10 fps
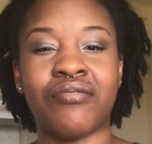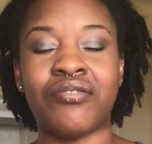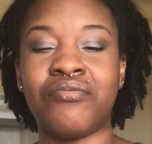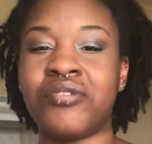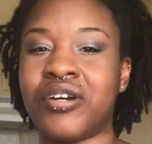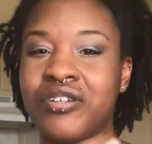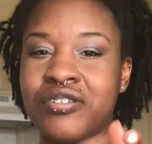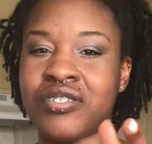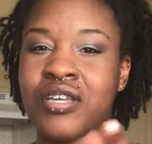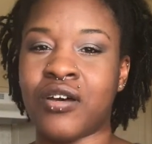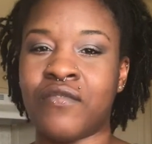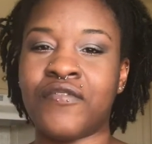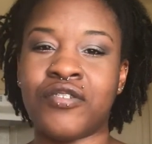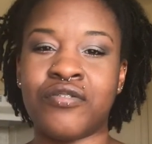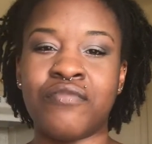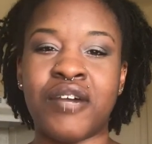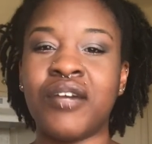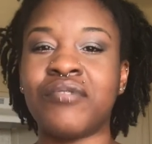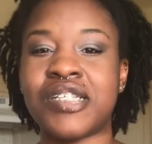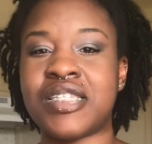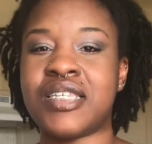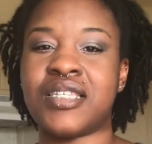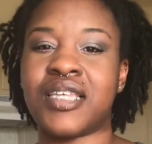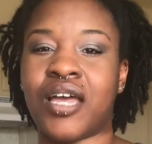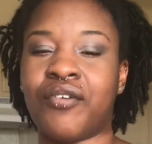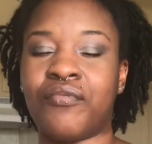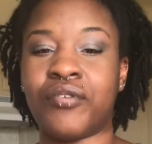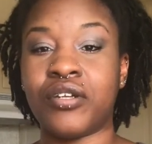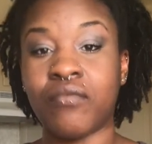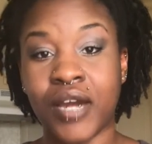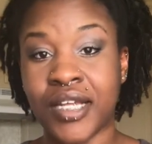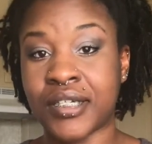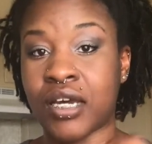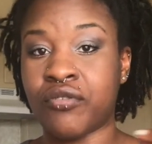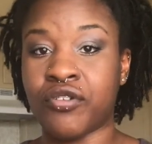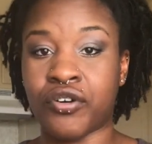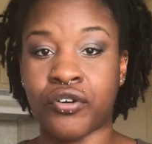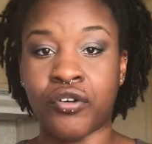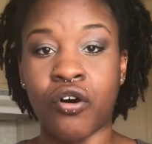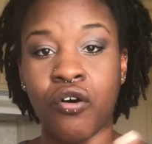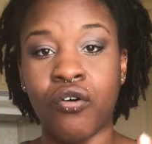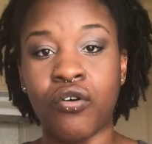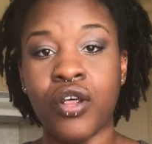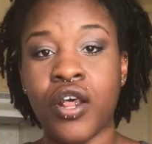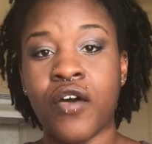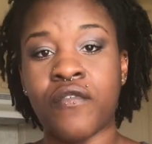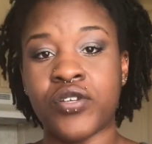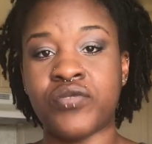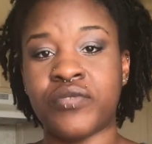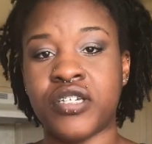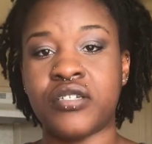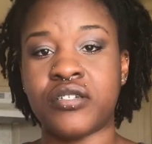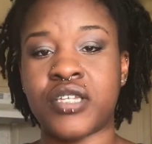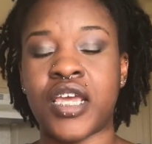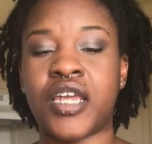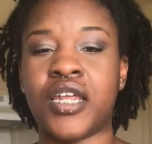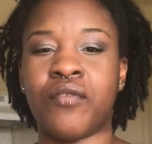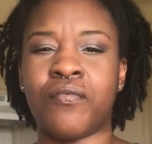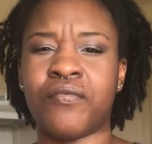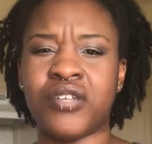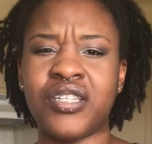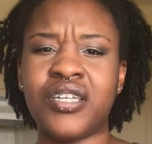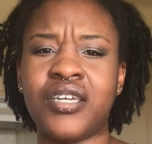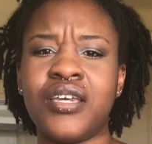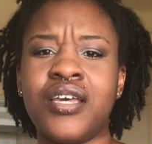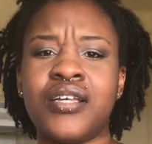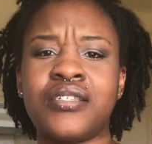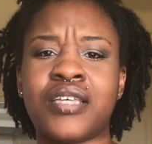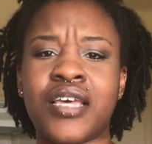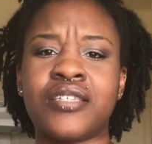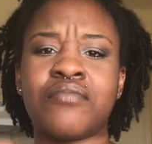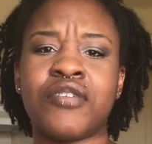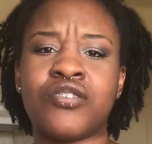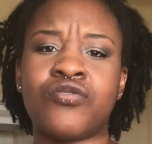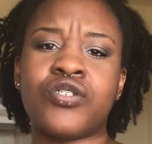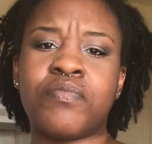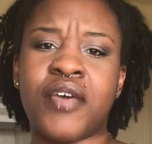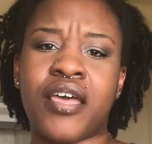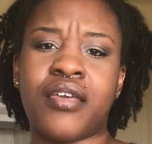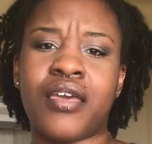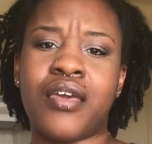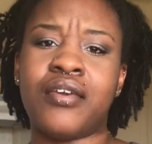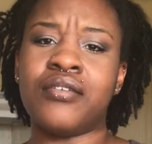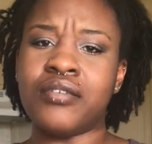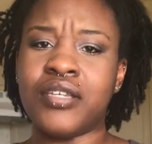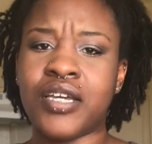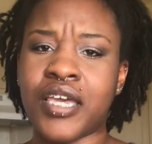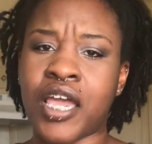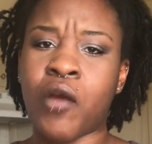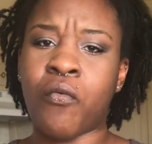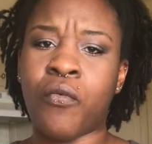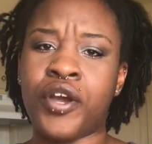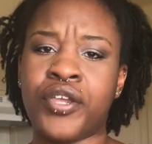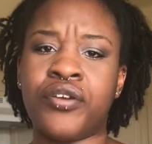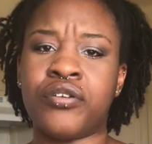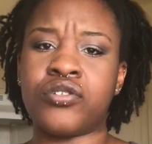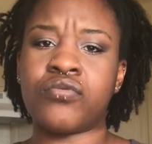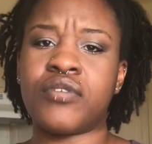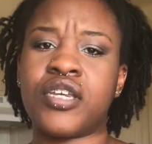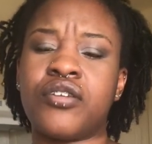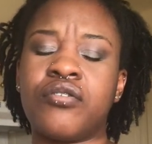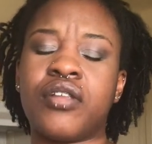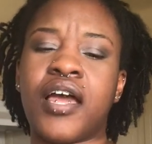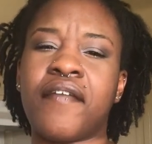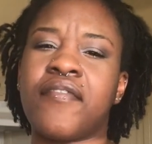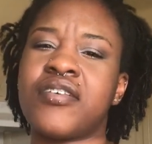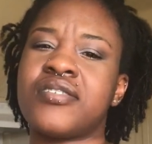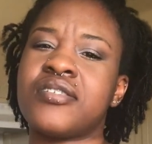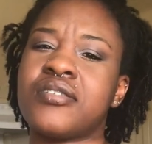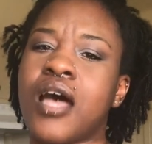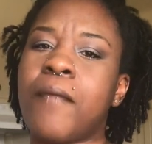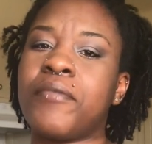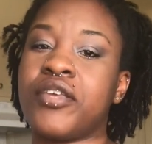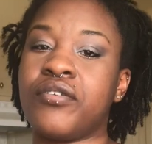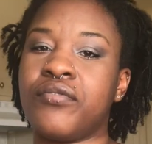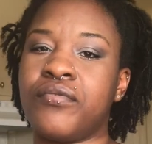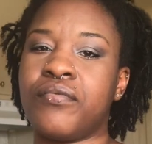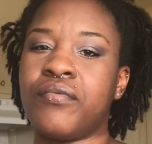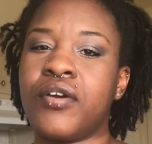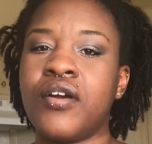You know yourself, you might want to sit down and really write down your goal of what you need to attain and really take some introspect and look at what you're doing in your life that's stopping you